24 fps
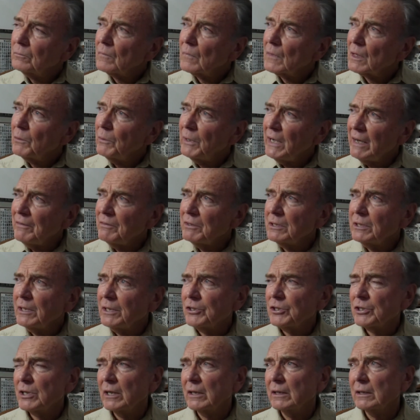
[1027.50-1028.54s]
We haven't
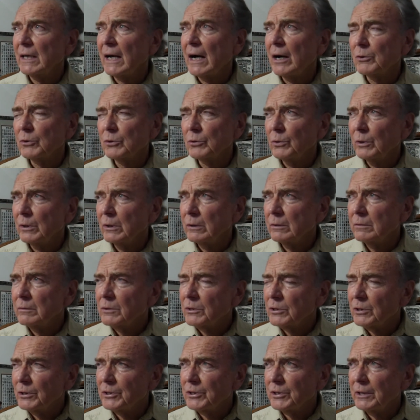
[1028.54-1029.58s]
touched on outdoor
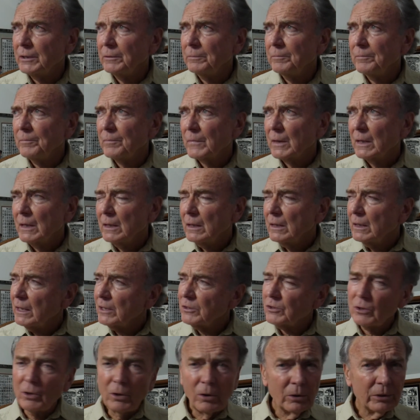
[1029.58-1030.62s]
searching. That's
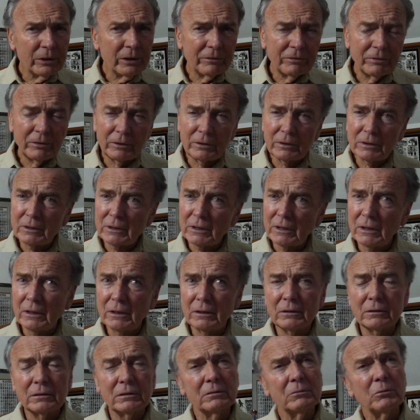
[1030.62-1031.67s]
a whole different
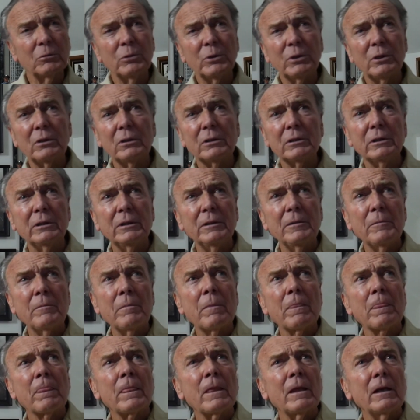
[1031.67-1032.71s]
world.
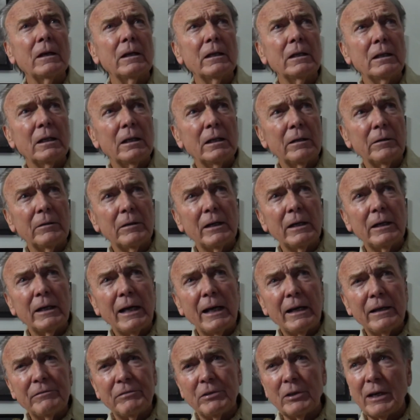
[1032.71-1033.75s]

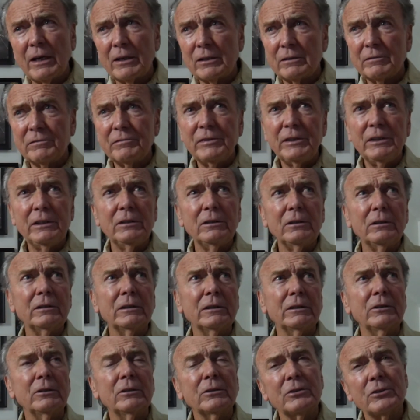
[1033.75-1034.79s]
If you're out in the field and
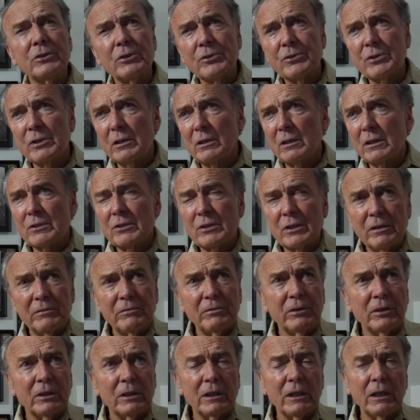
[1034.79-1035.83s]
you're searching, let's say,
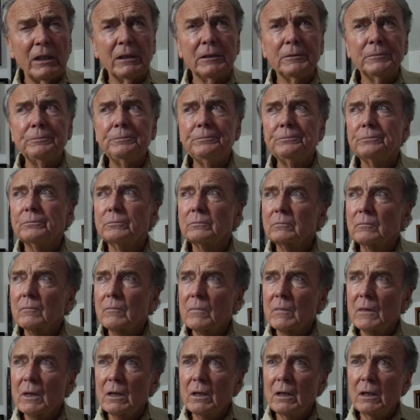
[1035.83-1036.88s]
for a gun,
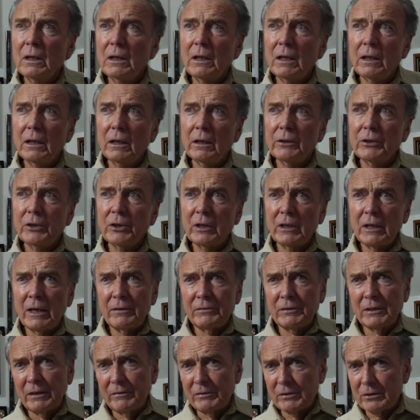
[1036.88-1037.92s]
you're going to
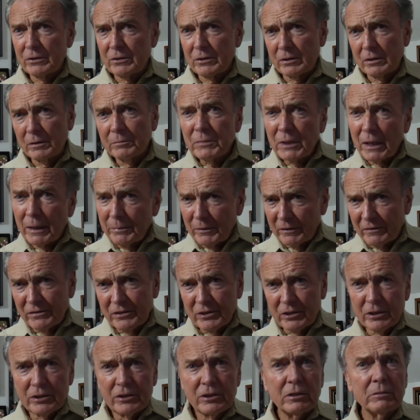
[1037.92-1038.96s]
have some type of
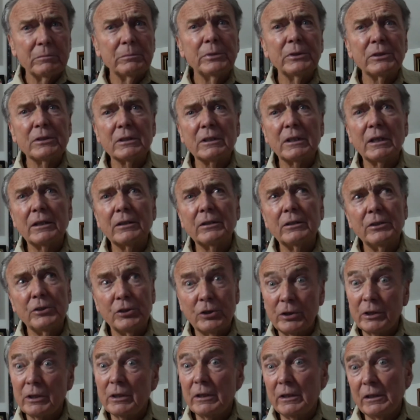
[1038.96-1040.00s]
system put together, and you're
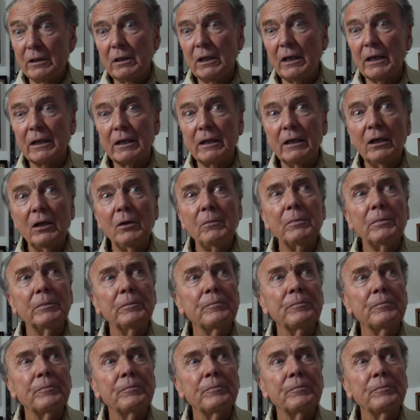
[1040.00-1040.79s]
going to need a lot of help.